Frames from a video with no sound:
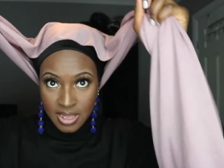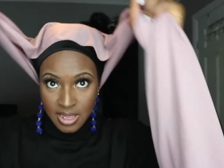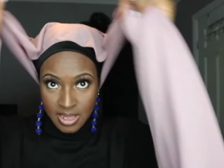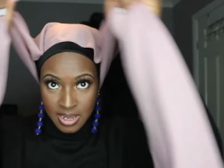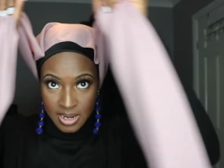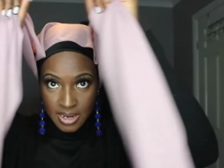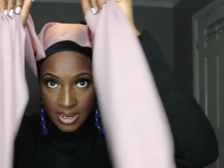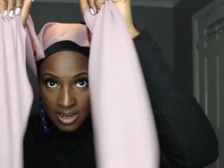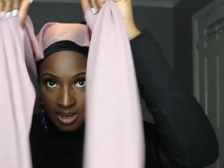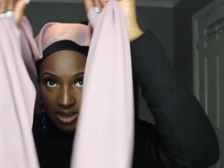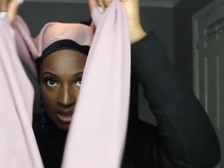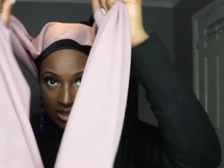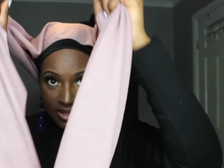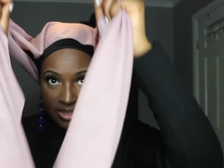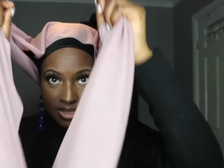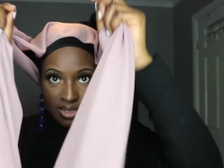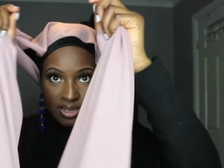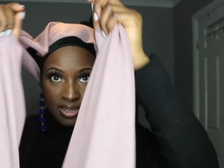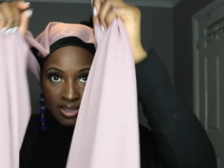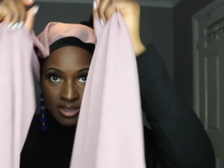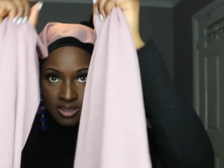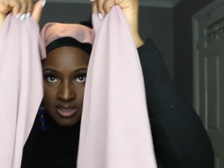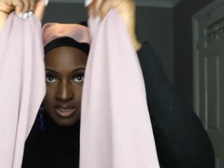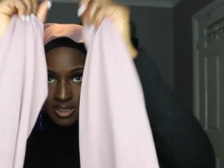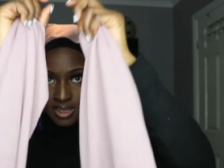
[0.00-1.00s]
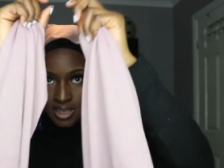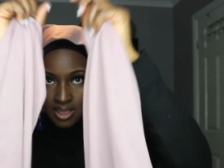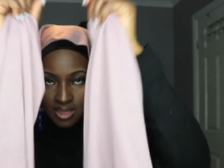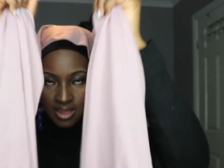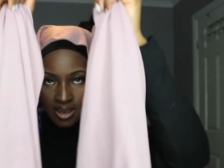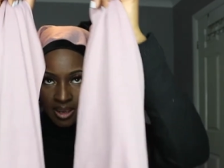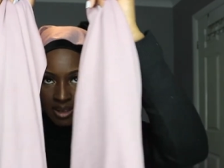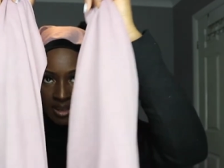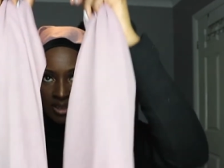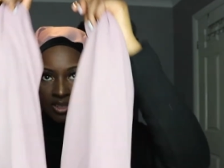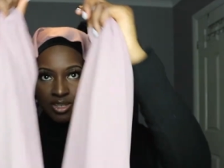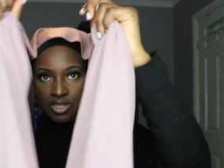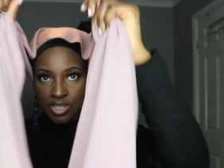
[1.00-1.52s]
and then as you can see,
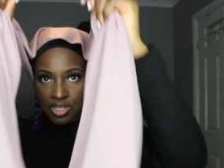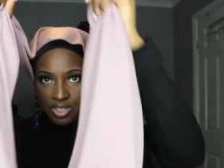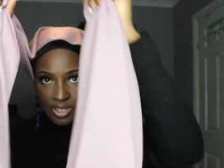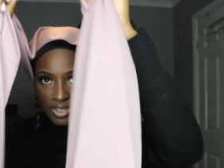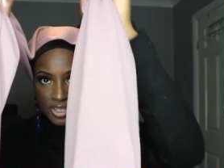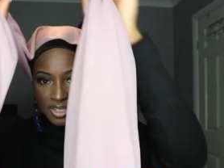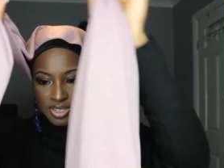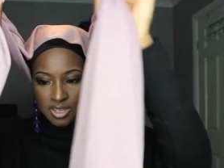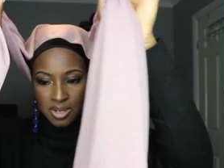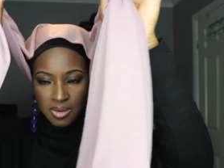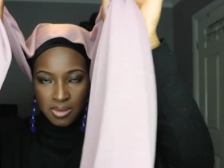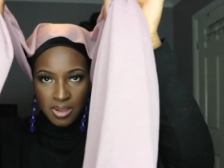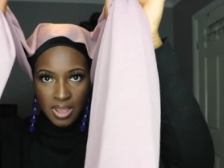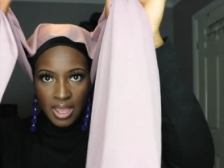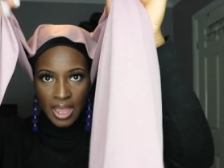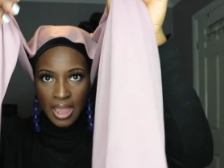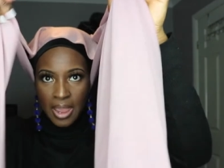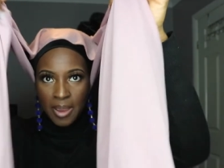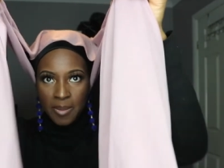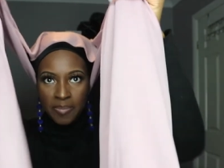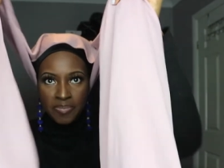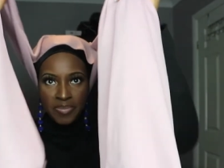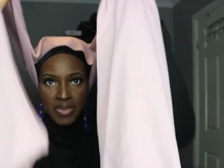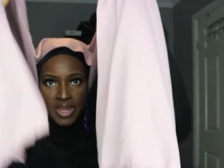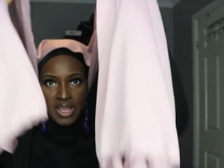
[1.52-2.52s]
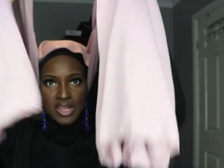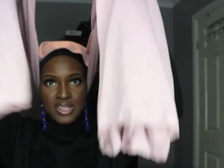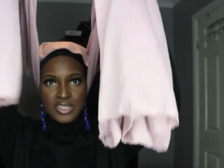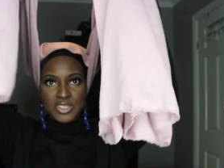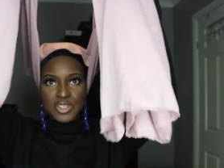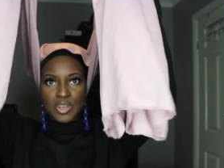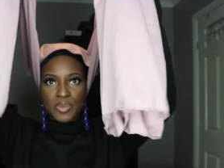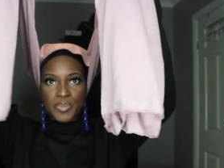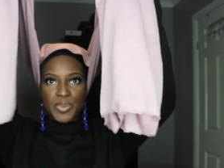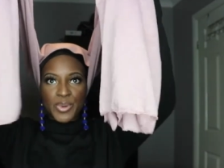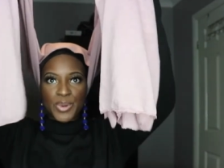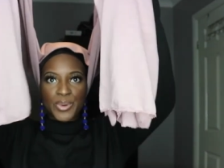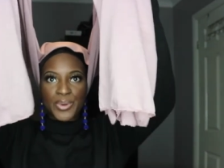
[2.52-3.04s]
that is just okay.
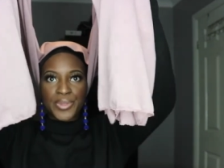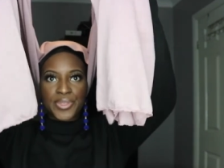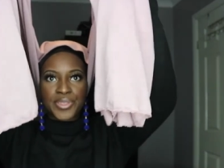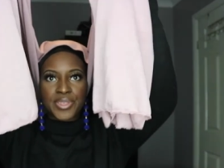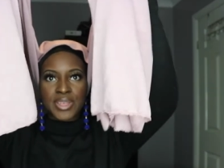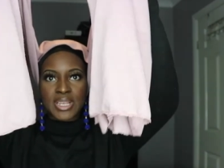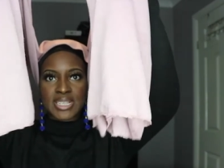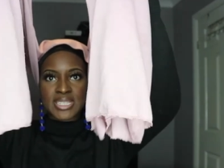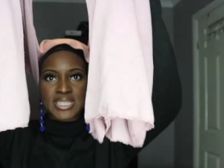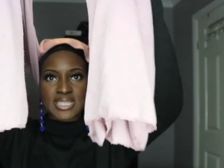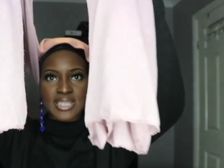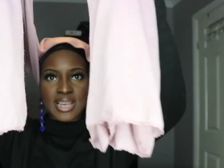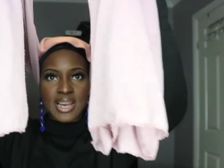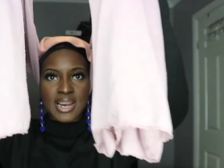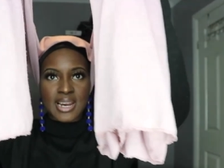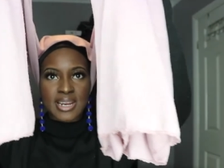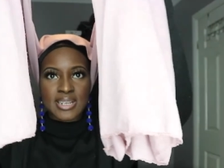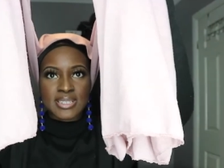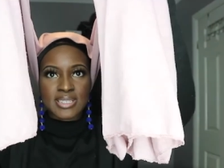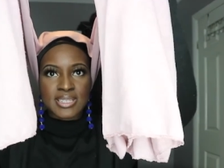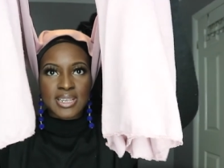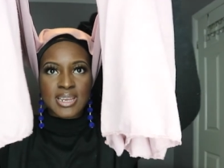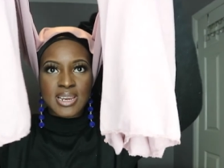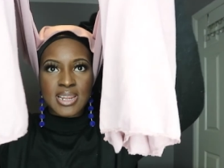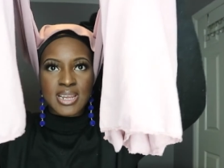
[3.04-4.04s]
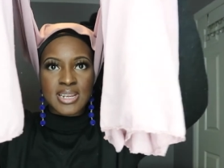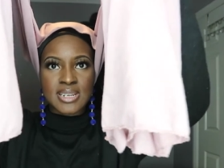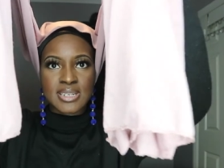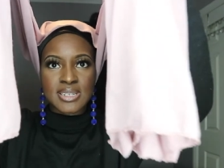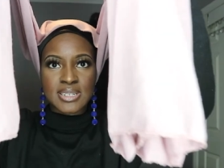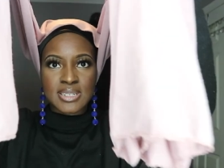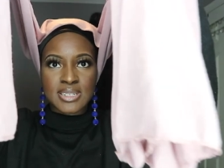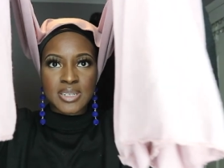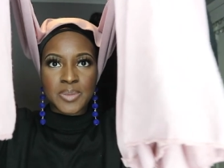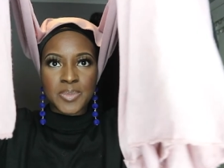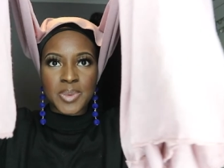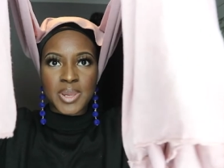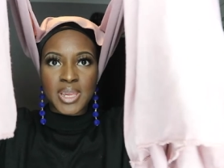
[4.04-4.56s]
So both sides
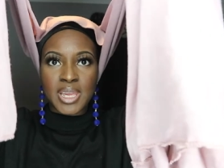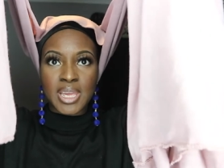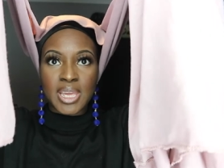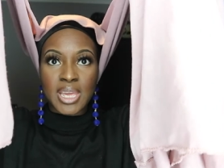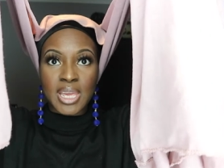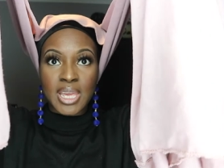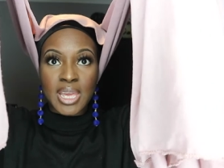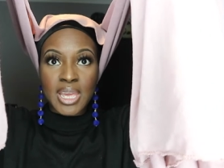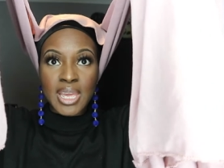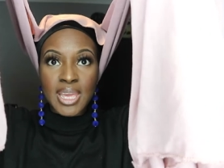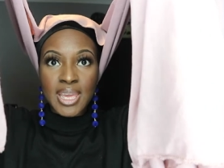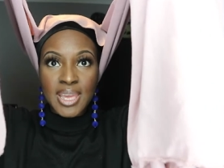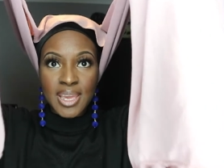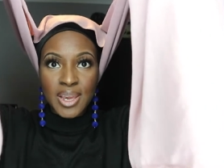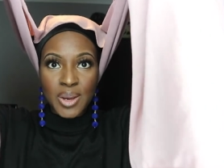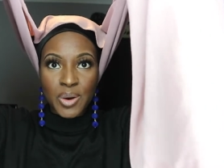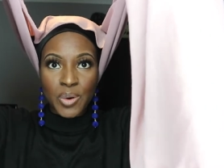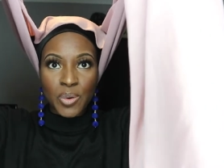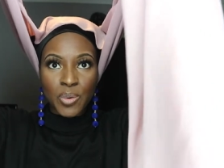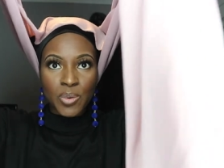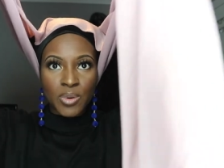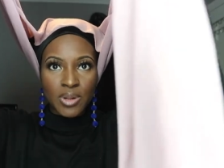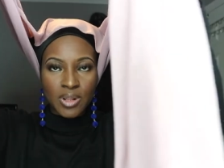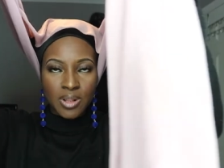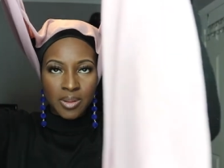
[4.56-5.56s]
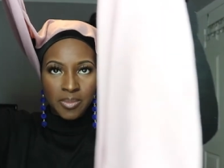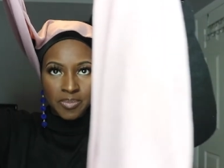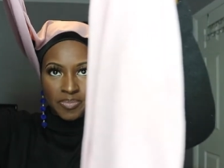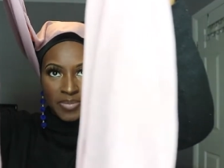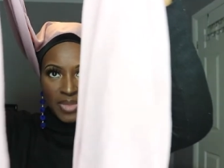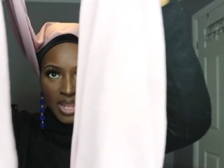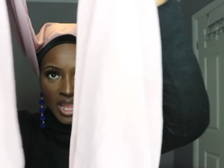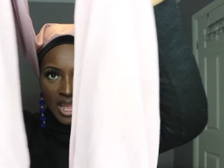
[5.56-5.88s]
need to be equal,